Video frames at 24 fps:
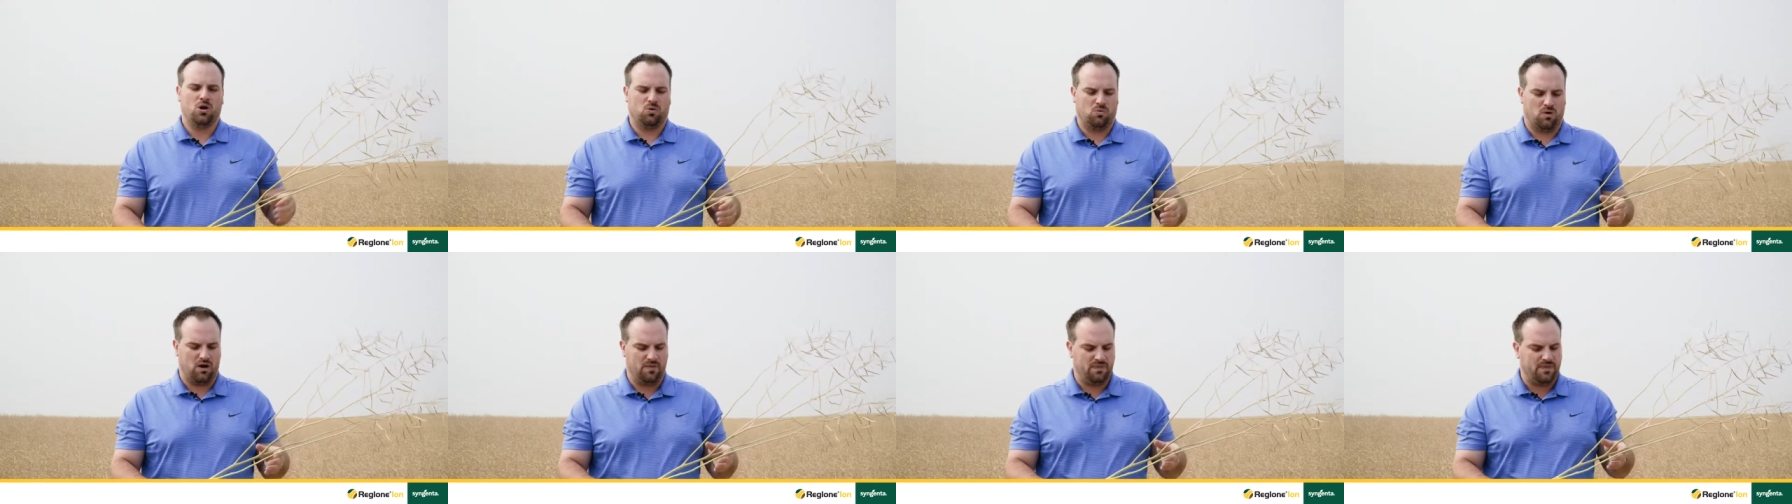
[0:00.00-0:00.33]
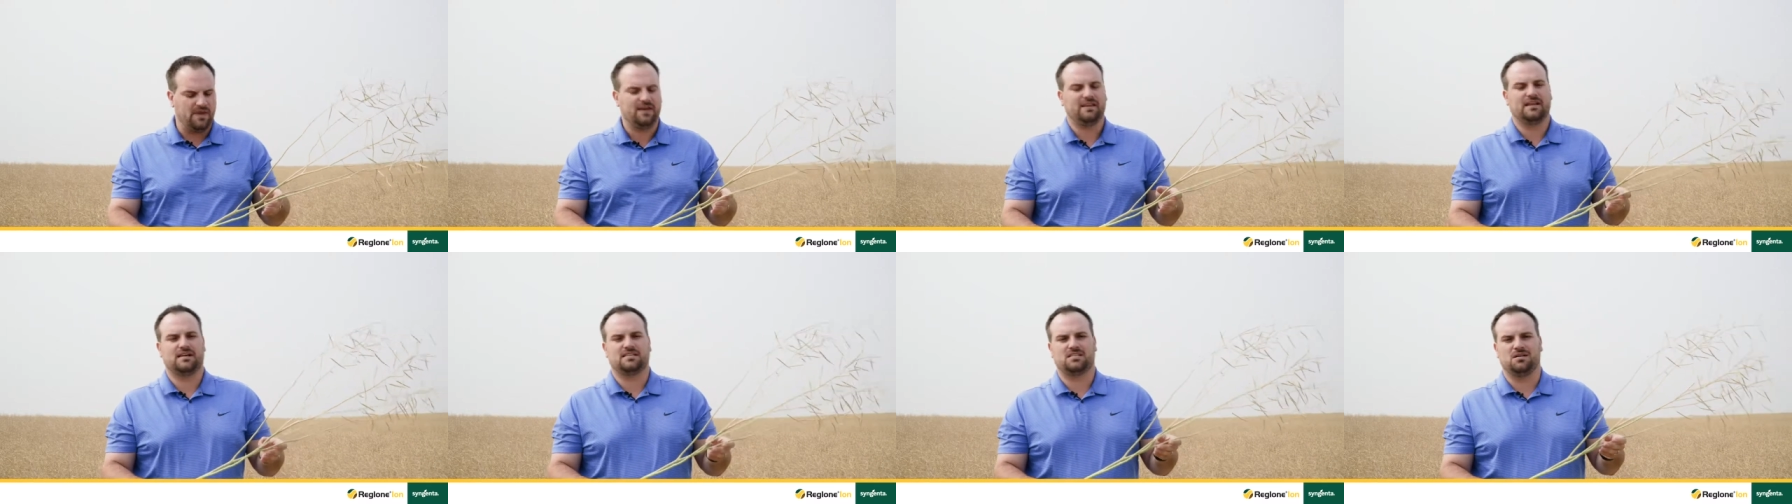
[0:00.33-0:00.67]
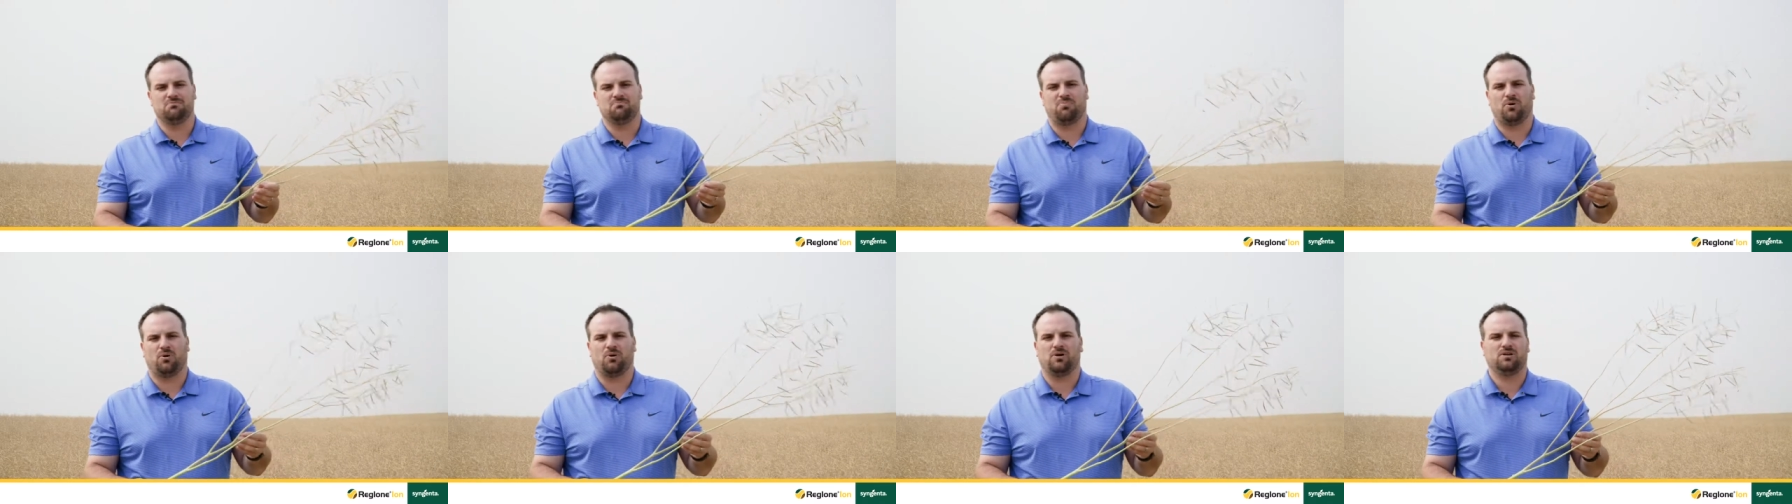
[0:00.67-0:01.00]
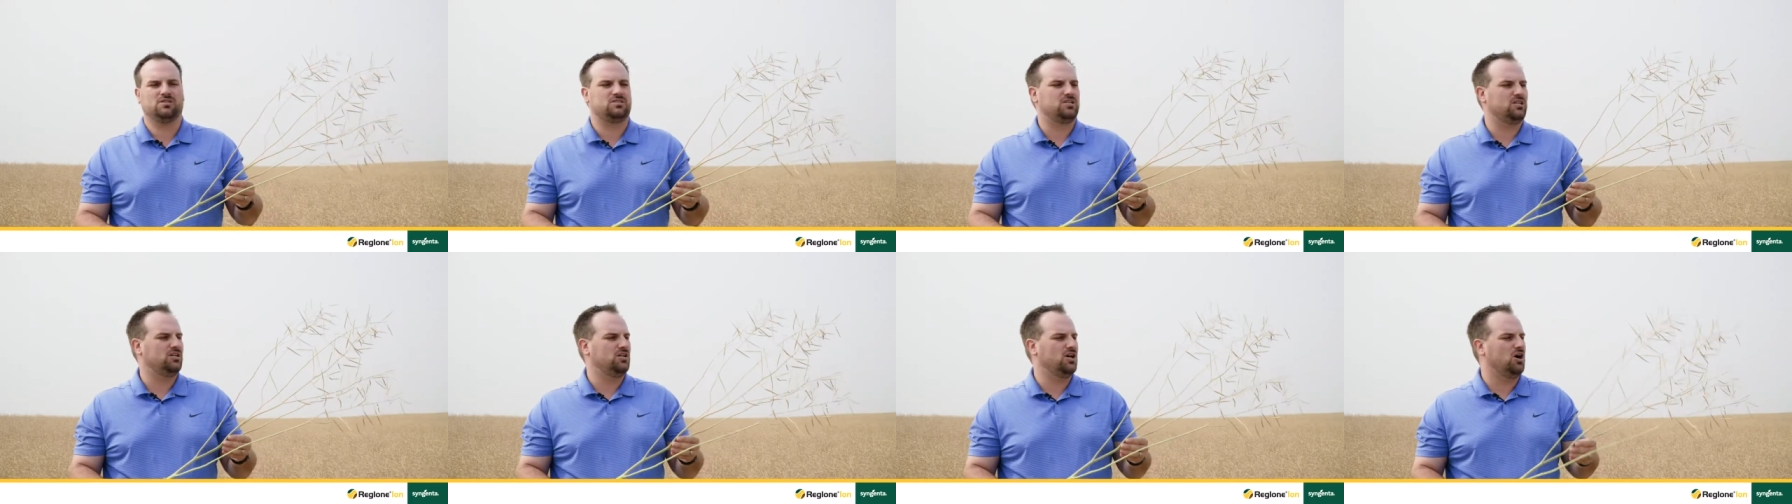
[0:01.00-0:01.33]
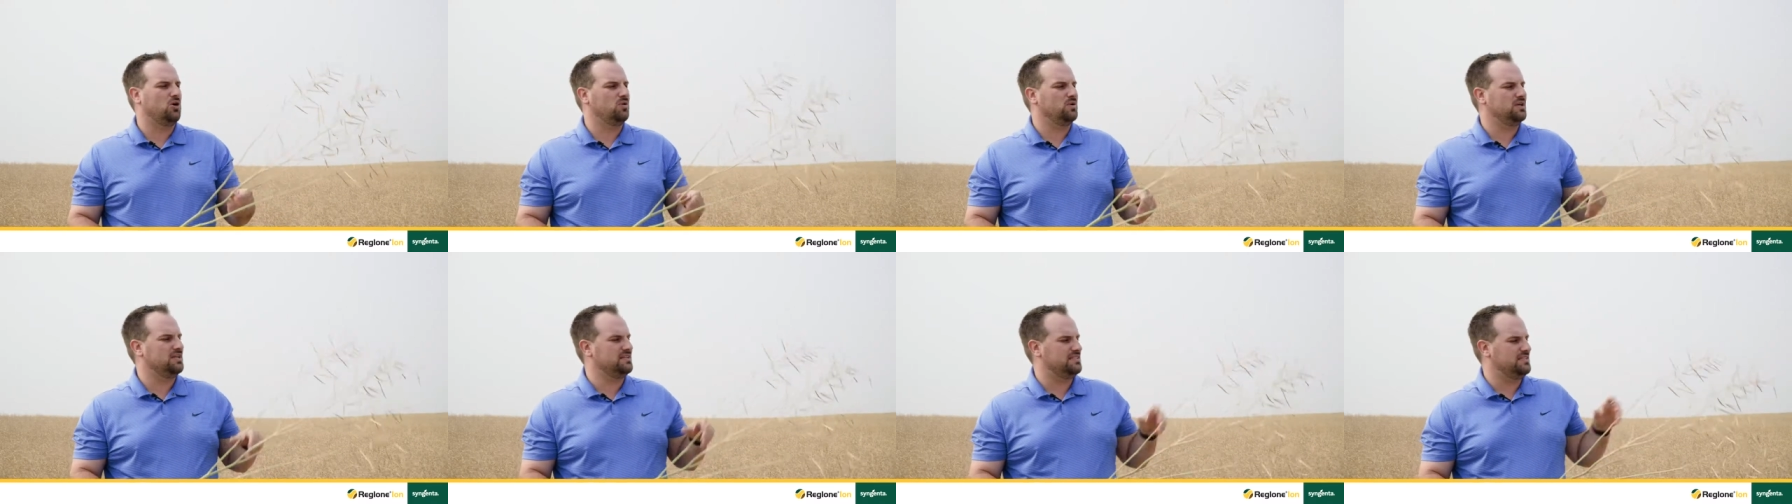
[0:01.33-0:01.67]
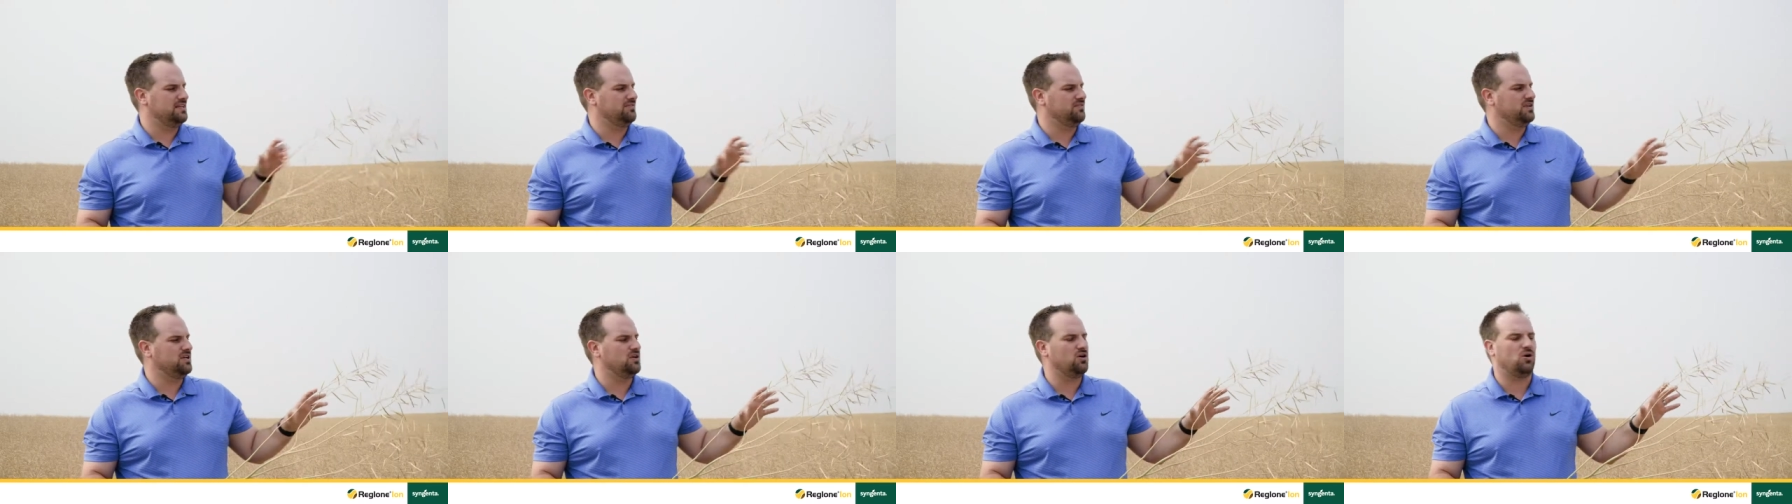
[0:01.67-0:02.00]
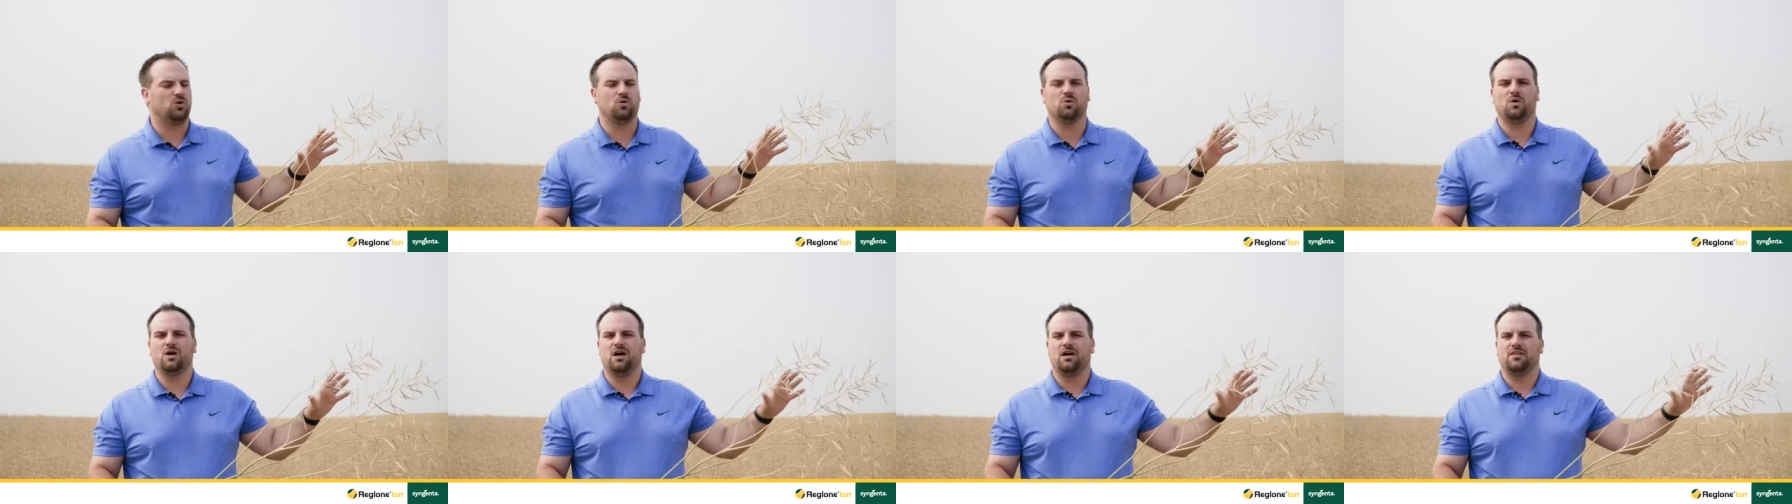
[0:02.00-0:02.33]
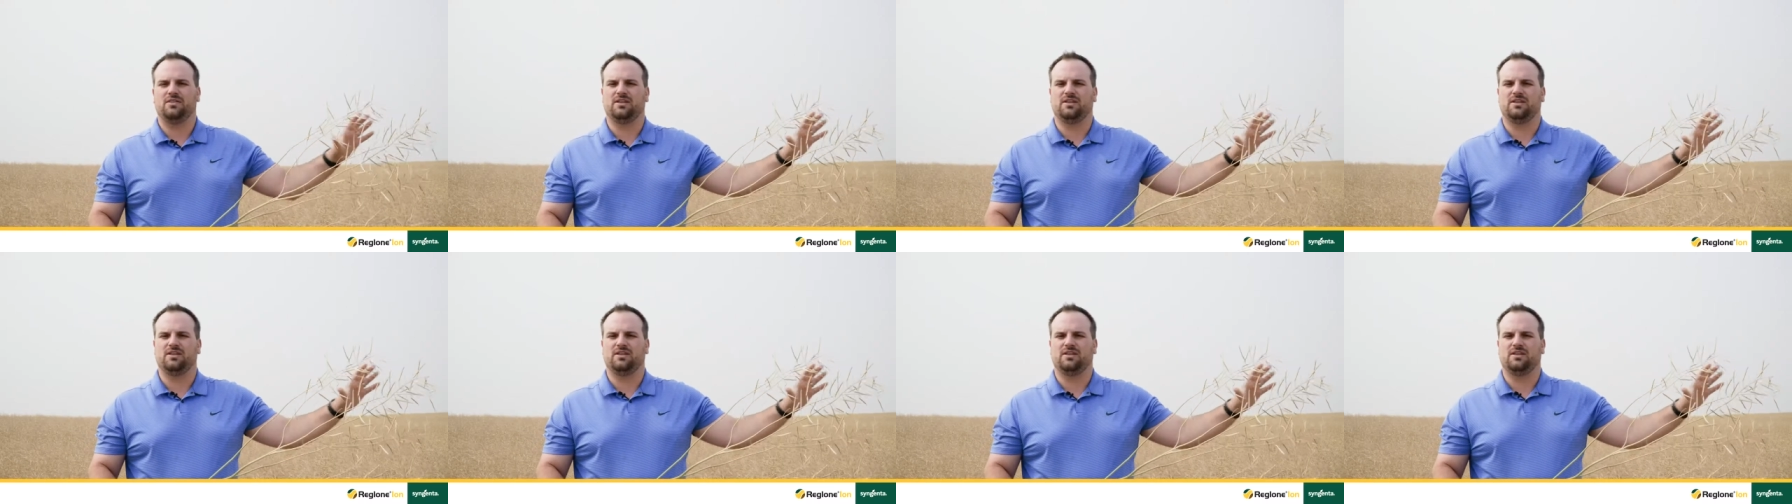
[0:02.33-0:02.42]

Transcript: One thing that's important to note is even though